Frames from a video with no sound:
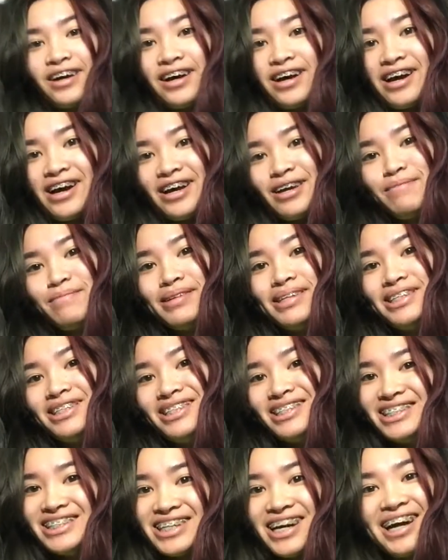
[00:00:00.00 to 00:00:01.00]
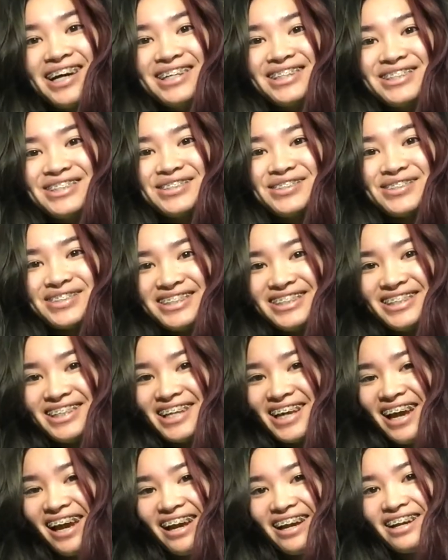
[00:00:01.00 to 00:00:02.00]
I am a dinosaur
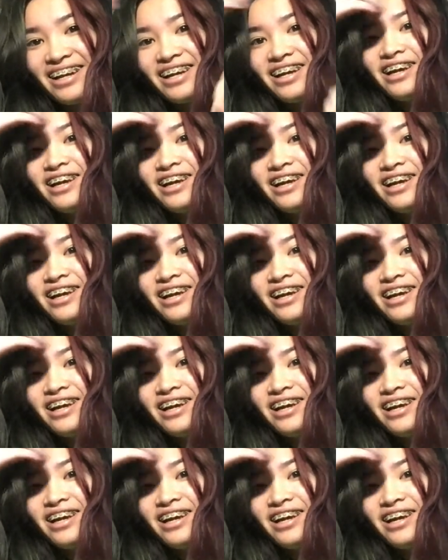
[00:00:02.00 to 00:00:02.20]
today,